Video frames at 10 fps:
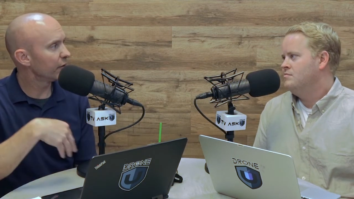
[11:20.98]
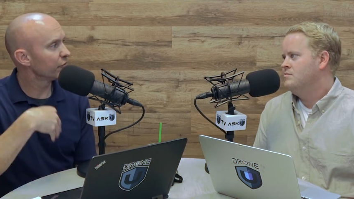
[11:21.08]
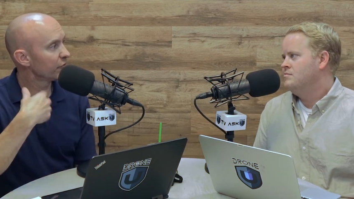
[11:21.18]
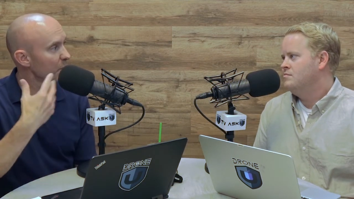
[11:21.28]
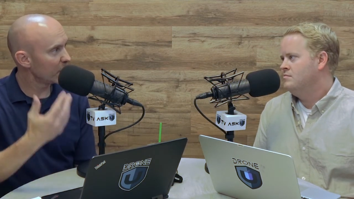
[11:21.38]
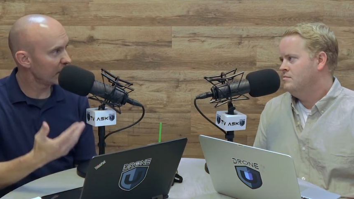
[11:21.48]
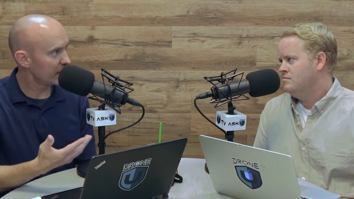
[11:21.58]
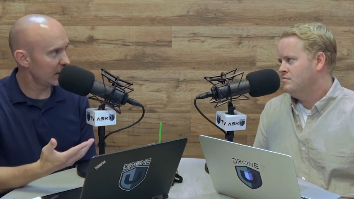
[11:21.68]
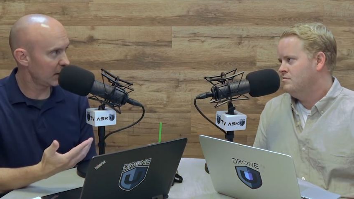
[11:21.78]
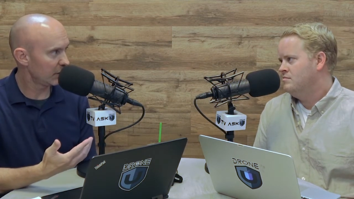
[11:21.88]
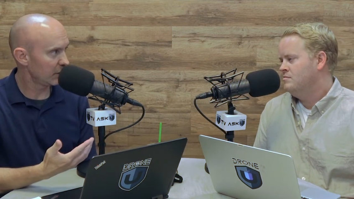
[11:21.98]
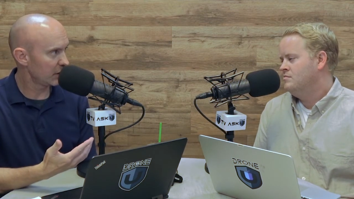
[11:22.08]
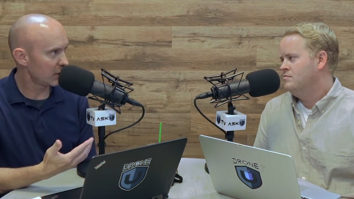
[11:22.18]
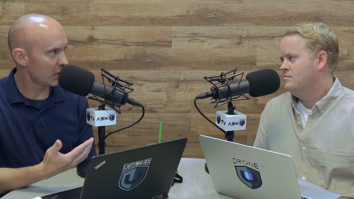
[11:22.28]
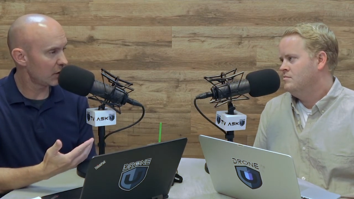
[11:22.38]
Speaker 1: or somebody that handles
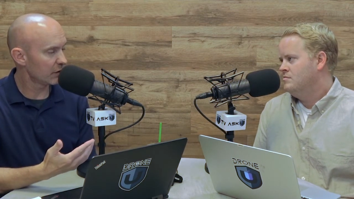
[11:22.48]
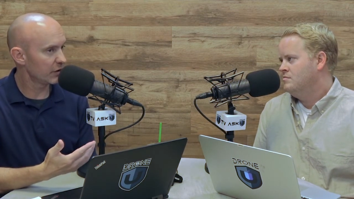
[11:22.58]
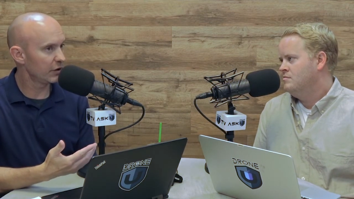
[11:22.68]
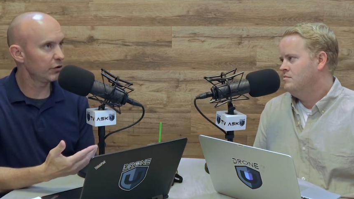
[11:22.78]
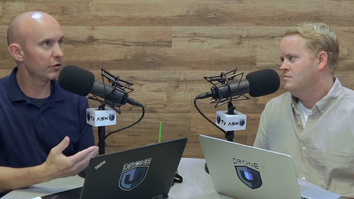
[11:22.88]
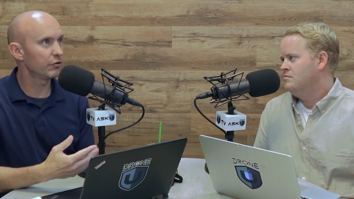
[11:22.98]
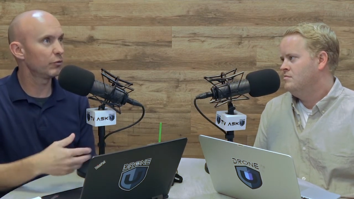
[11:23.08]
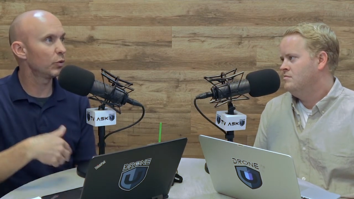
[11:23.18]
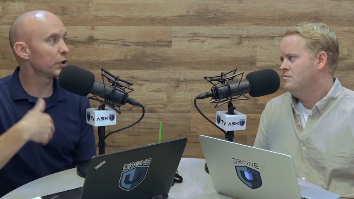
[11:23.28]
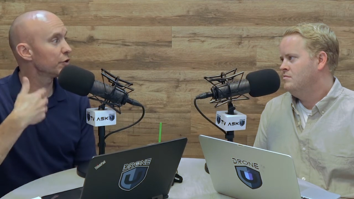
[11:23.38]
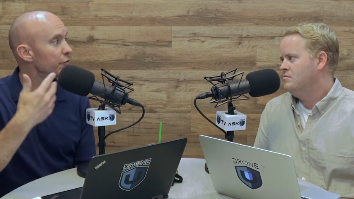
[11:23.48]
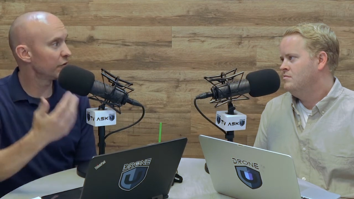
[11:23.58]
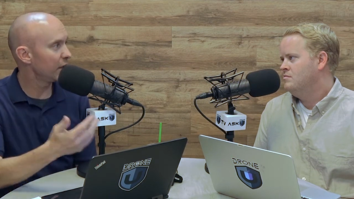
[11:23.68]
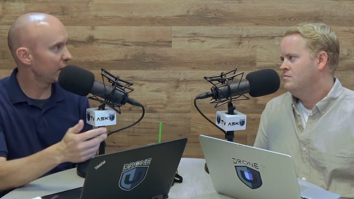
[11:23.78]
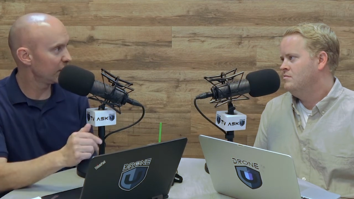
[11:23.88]
their calls. And you're, what are you
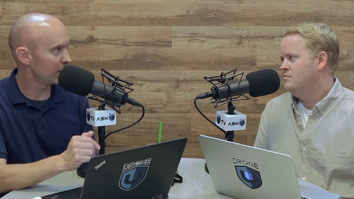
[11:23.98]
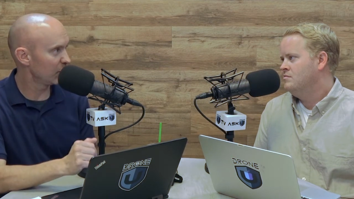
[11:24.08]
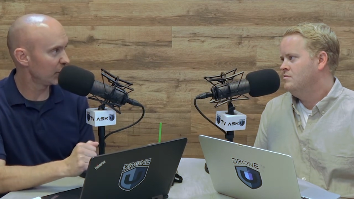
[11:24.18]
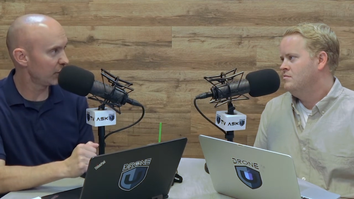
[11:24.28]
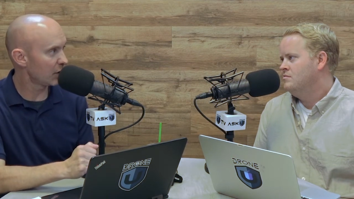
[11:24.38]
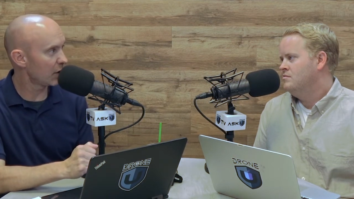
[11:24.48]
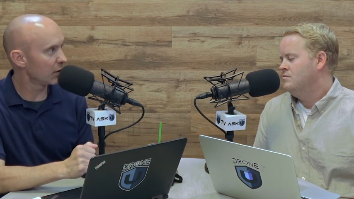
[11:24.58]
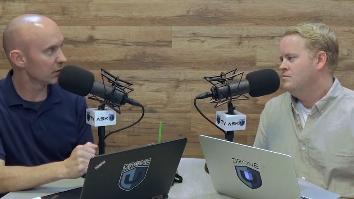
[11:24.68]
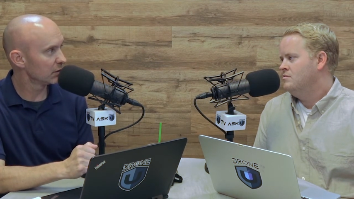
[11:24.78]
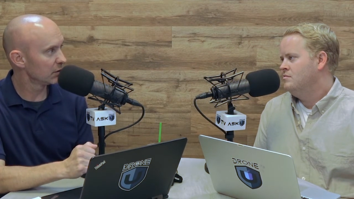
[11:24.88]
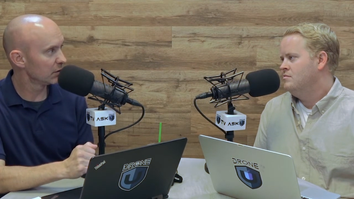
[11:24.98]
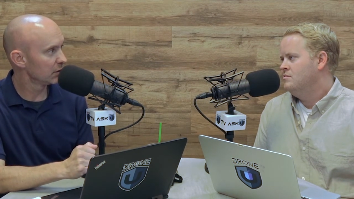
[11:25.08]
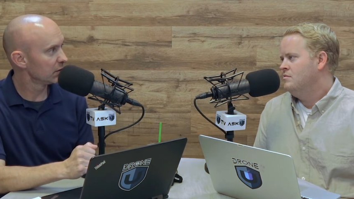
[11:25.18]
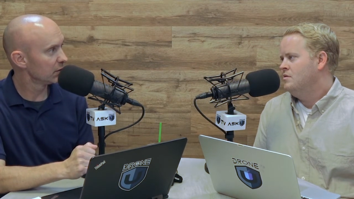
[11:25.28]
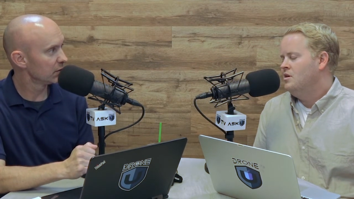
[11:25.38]
saying to them when you call?
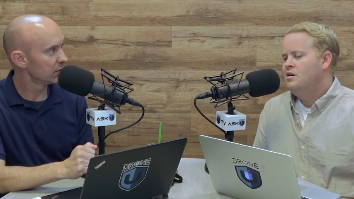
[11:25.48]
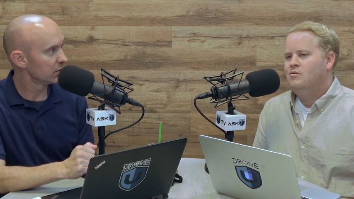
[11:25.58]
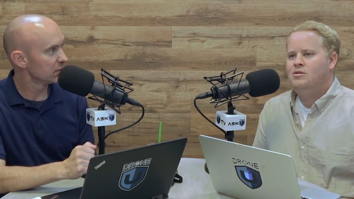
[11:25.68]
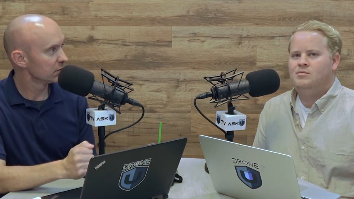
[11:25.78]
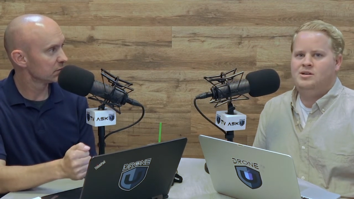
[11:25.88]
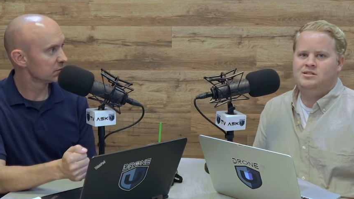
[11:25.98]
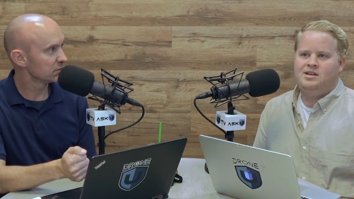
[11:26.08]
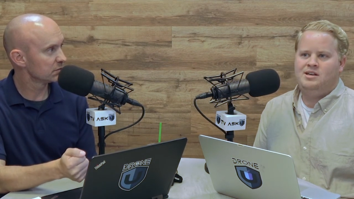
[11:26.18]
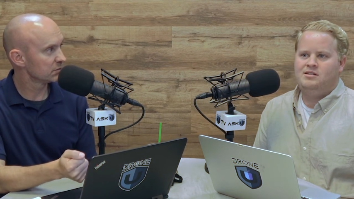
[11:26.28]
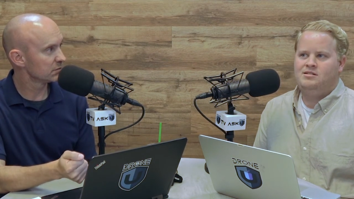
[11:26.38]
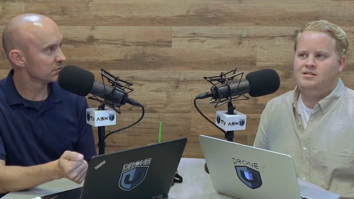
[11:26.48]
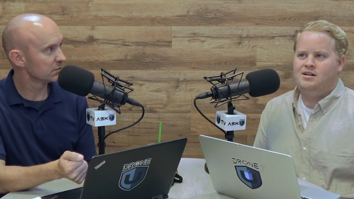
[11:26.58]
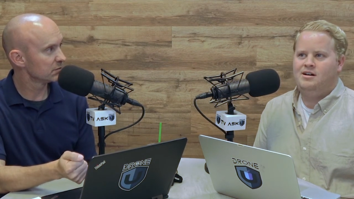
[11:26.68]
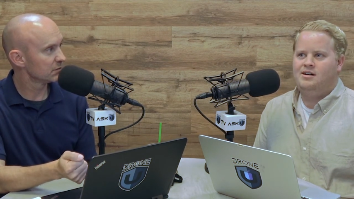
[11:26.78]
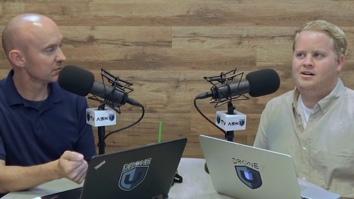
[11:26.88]
Speaker 2: What am I saying?
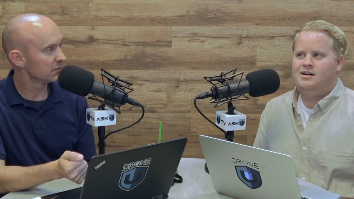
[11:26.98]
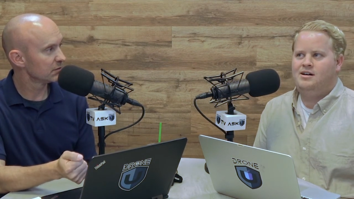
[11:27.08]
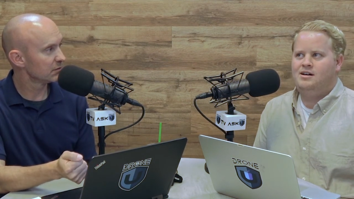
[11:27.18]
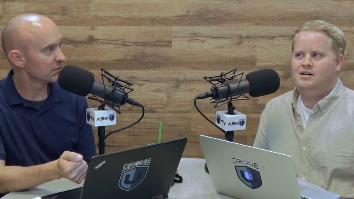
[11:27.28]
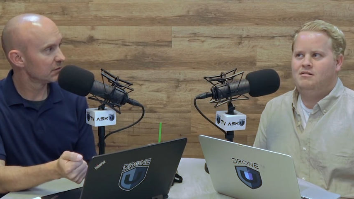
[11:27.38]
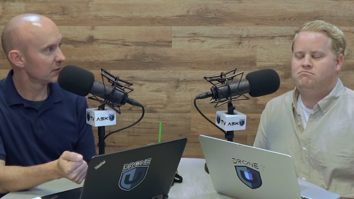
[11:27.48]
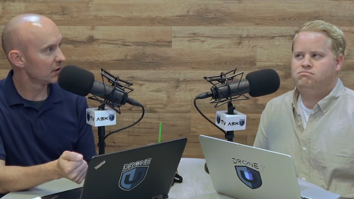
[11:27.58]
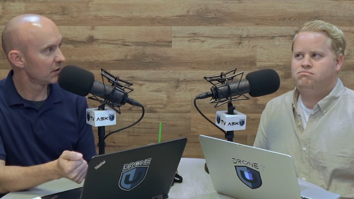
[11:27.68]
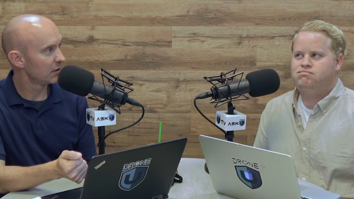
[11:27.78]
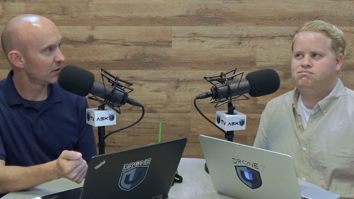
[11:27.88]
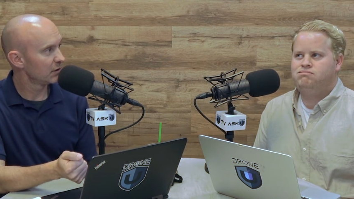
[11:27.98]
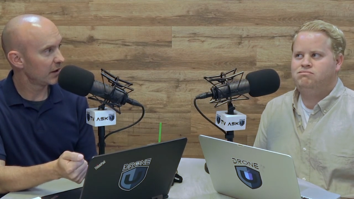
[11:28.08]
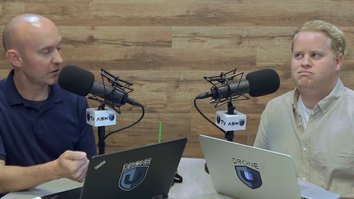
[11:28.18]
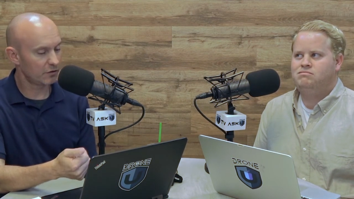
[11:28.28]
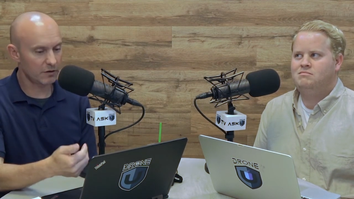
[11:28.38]
Speaker 1: Uh,
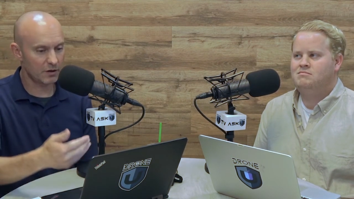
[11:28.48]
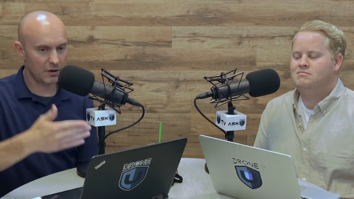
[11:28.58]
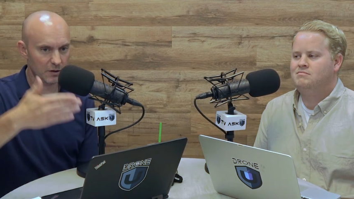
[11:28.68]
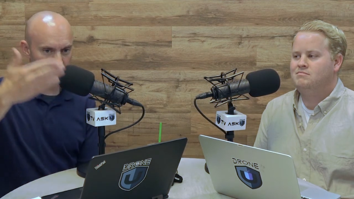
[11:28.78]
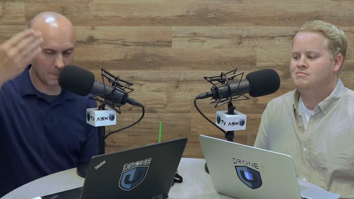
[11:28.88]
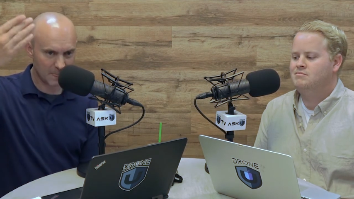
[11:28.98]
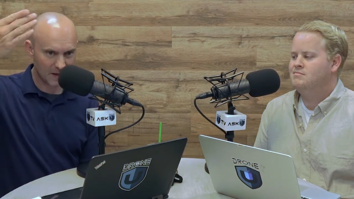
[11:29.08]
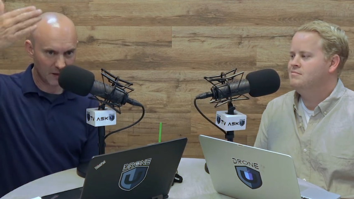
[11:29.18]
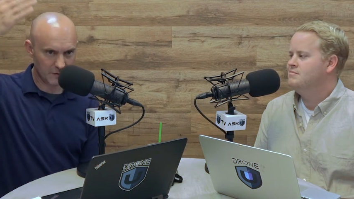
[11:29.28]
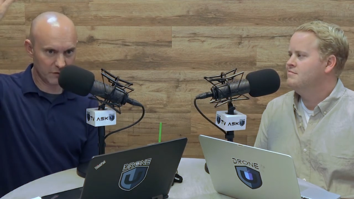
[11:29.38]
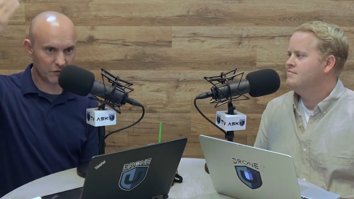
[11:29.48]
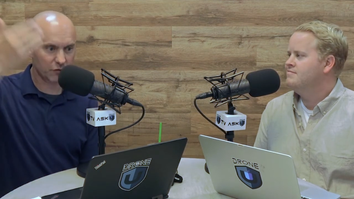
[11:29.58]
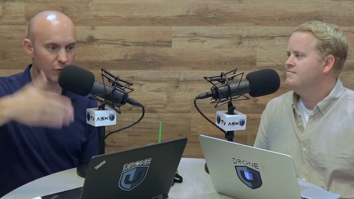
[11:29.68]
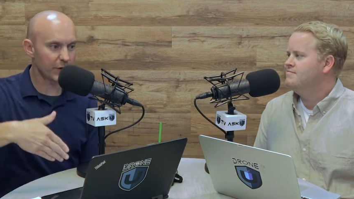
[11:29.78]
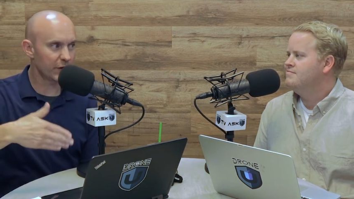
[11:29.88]
like to the the
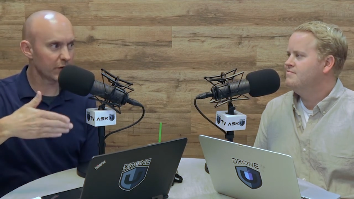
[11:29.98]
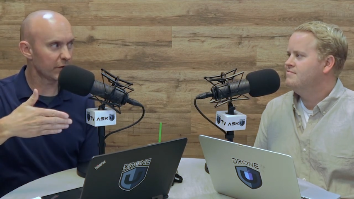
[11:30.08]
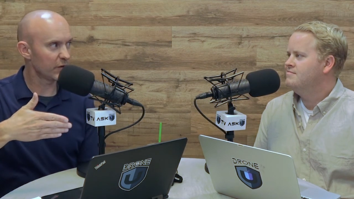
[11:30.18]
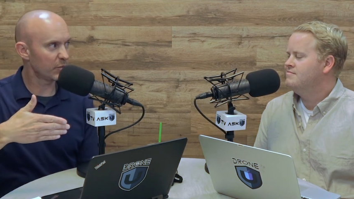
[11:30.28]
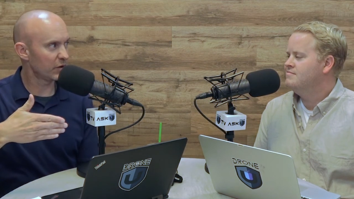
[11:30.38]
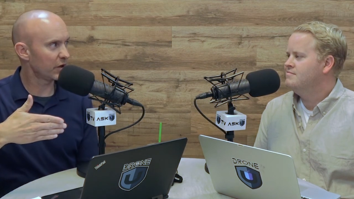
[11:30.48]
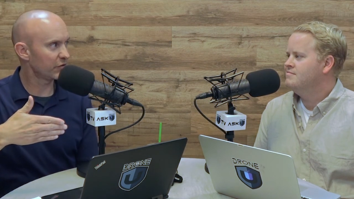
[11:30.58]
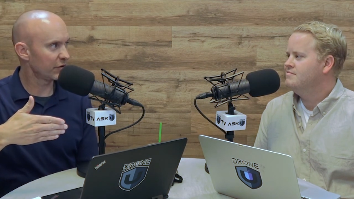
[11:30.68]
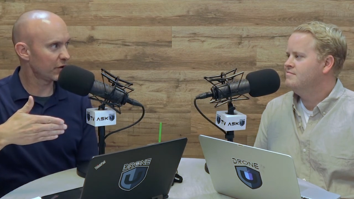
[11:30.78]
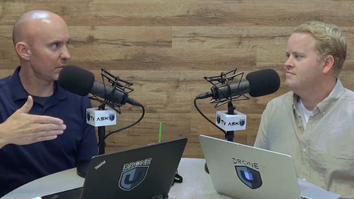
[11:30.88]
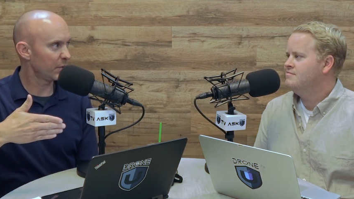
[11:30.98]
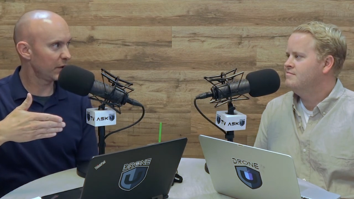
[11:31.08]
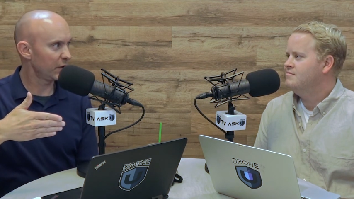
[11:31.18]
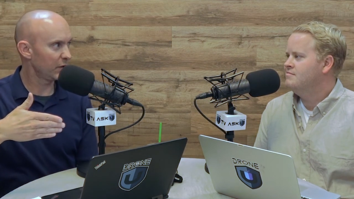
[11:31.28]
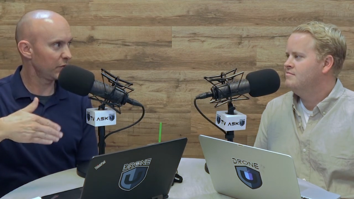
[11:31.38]
screener of the production
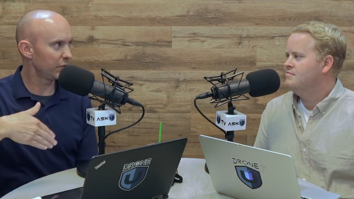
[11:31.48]
company, and you